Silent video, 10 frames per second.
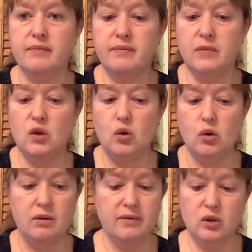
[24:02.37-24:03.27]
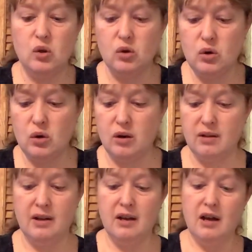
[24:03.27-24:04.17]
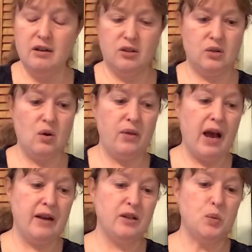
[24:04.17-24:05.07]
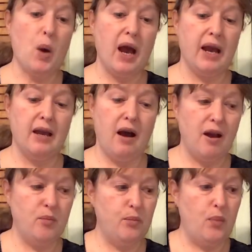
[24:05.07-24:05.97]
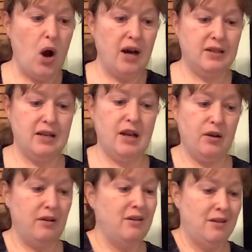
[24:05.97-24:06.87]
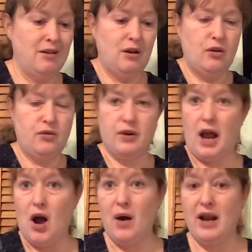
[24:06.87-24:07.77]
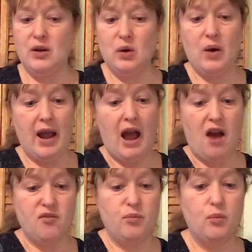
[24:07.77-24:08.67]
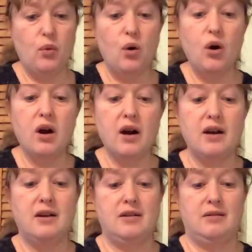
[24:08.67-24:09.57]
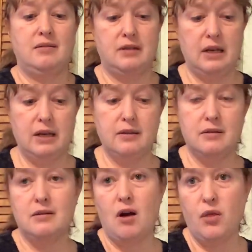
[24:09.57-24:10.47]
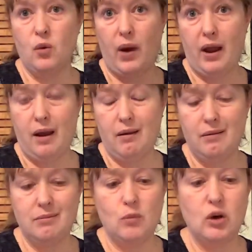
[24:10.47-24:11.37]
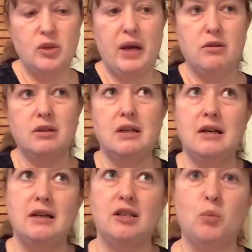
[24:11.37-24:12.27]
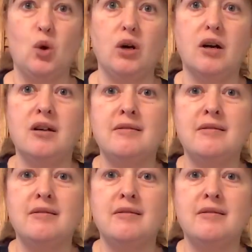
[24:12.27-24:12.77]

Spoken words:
cool. So that is my unboxing for now. I know I have more seeds on the way, more tomato seeds, more